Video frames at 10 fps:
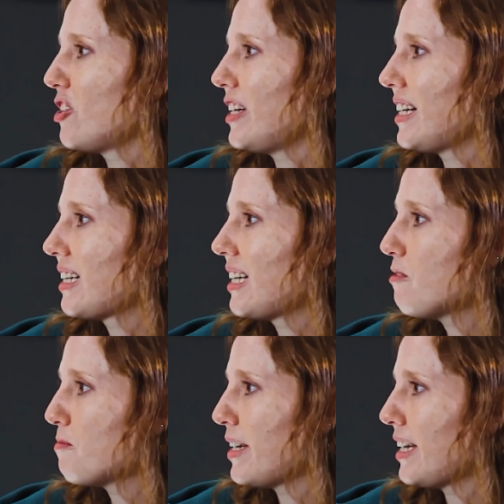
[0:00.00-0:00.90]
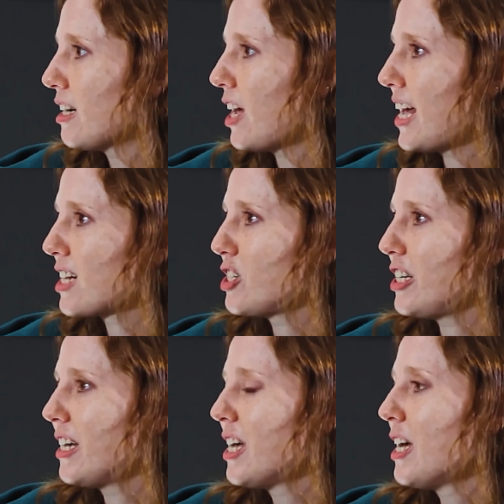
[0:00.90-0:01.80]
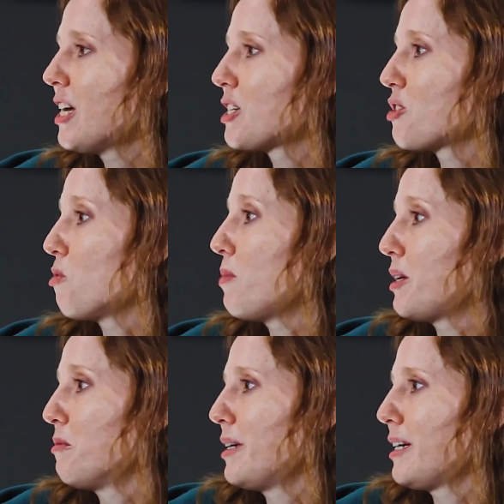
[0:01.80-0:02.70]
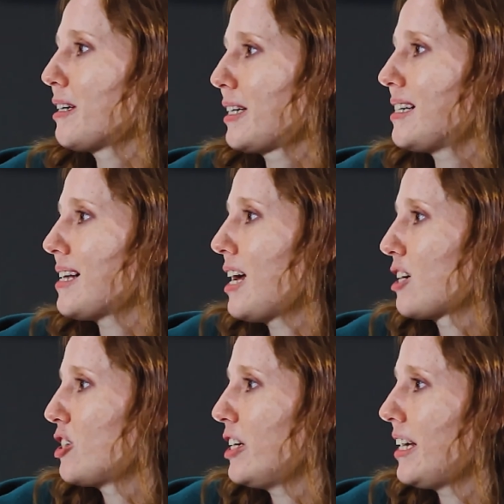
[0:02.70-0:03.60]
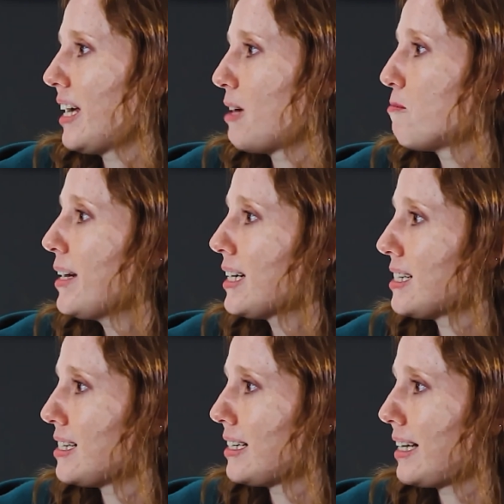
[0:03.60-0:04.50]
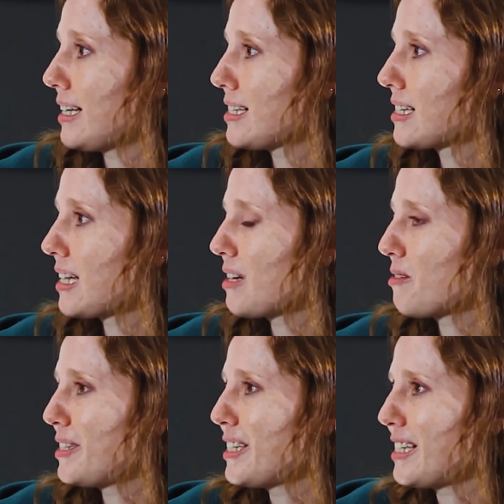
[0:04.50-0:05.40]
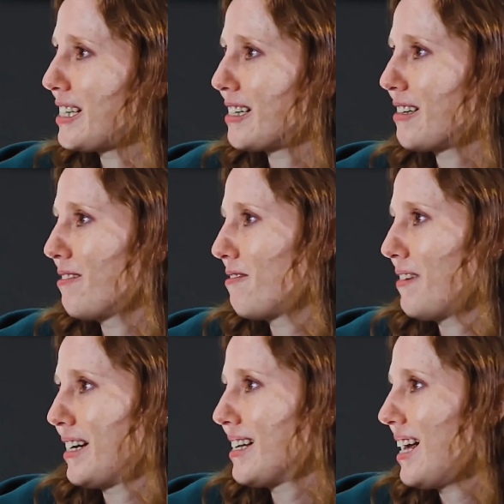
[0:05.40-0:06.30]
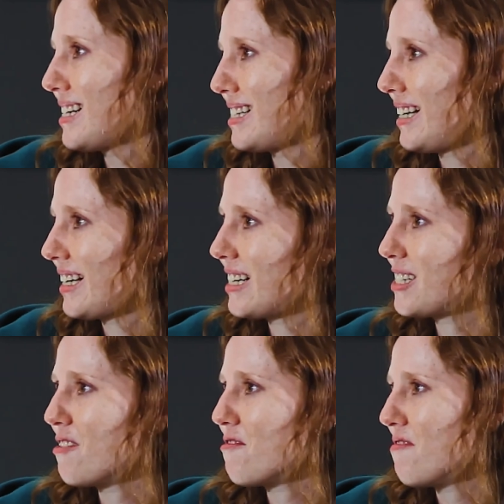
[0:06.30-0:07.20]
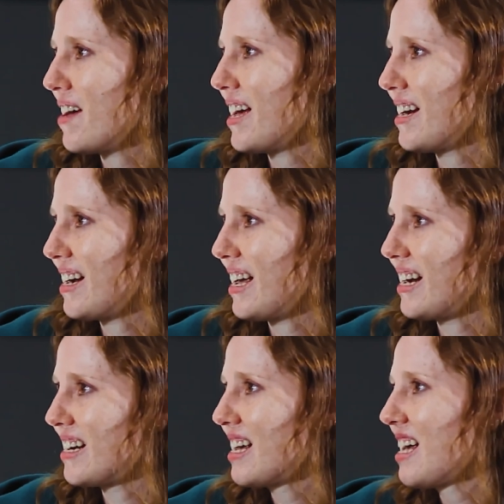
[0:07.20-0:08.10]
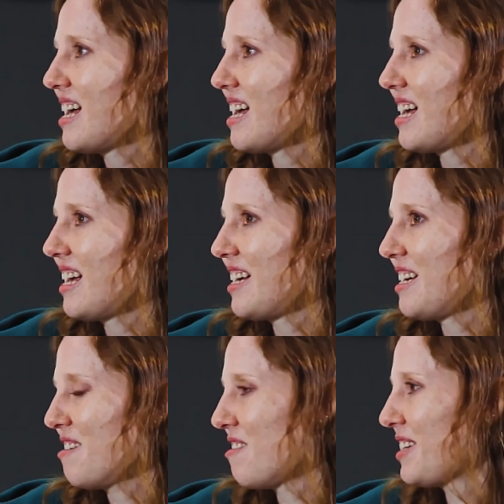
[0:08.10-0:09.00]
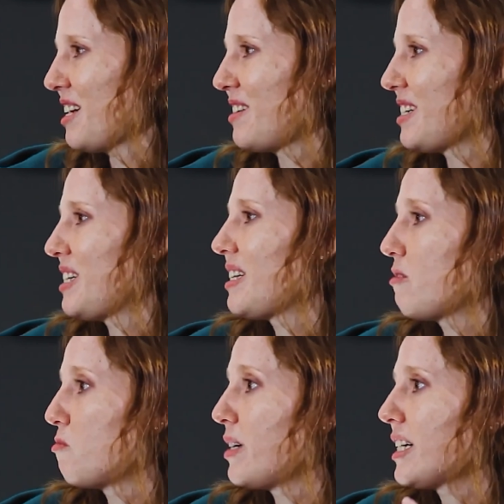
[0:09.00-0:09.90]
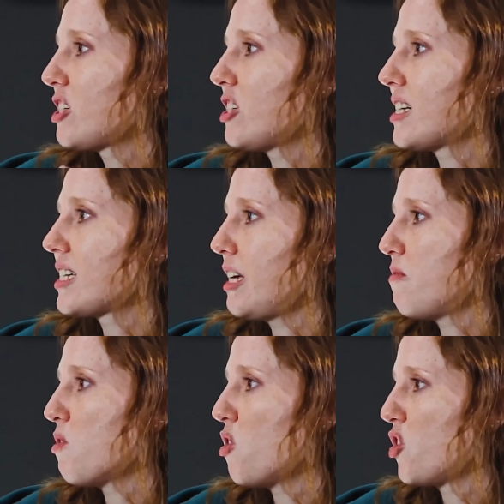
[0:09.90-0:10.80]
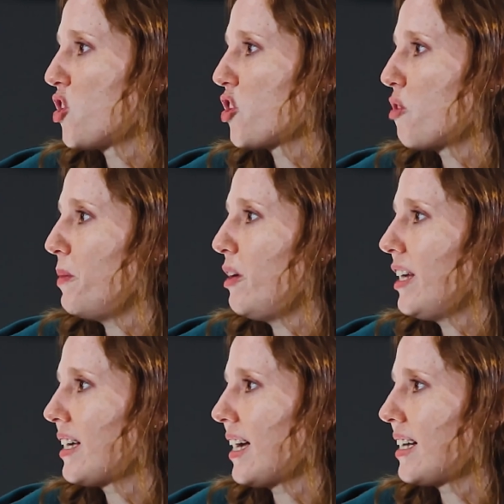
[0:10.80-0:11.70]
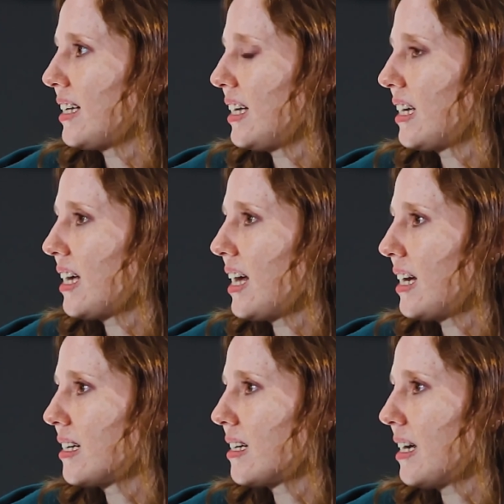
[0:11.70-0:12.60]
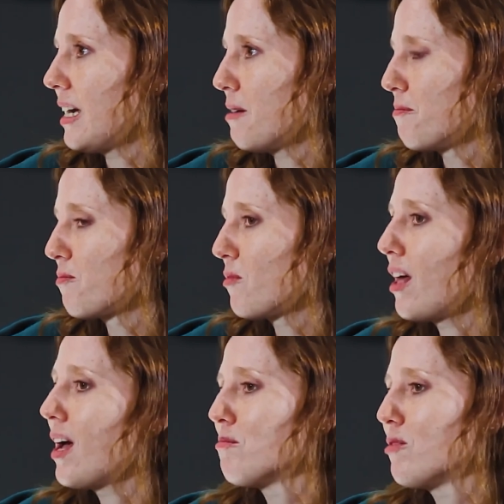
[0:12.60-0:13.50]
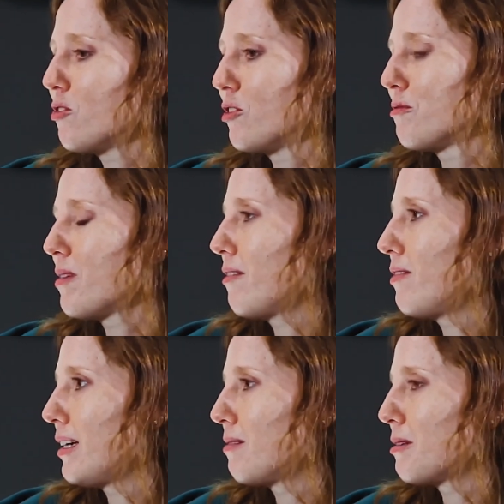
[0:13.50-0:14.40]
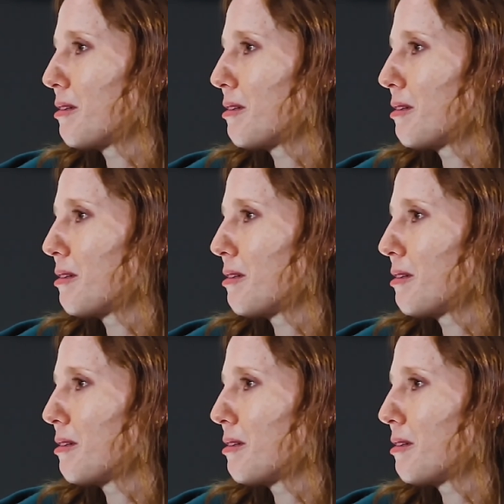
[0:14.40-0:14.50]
to dig deeper in, I actually saw, but the work is actually a pregnancy test, which is fantastic and so fun. And so the works just keep on communicating. And well, I'm more of, I think,